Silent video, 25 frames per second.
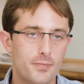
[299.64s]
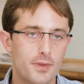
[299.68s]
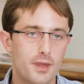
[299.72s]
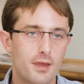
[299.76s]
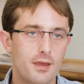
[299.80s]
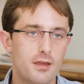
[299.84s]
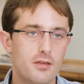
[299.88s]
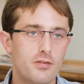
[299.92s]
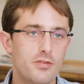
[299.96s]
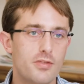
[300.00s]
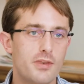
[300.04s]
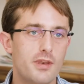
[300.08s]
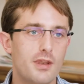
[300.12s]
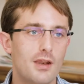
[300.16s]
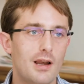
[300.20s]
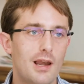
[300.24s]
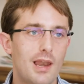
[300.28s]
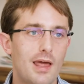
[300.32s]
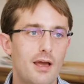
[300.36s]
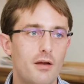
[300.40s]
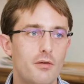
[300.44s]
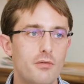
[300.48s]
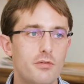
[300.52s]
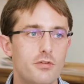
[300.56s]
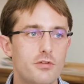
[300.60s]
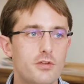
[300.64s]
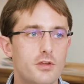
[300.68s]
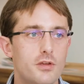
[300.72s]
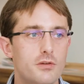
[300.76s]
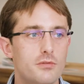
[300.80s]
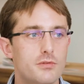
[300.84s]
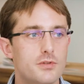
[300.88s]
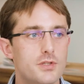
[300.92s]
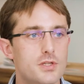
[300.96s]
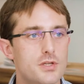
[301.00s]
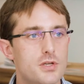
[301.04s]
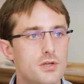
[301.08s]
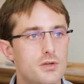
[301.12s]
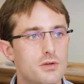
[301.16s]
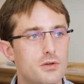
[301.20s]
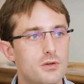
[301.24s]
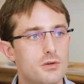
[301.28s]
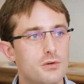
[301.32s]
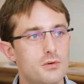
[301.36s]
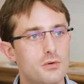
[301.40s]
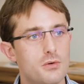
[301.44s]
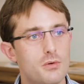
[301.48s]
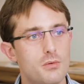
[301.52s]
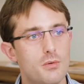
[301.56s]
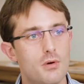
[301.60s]
is that it allows you
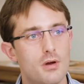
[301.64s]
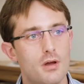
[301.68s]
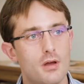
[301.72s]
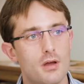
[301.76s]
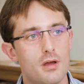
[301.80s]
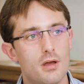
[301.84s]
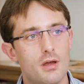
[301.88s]
to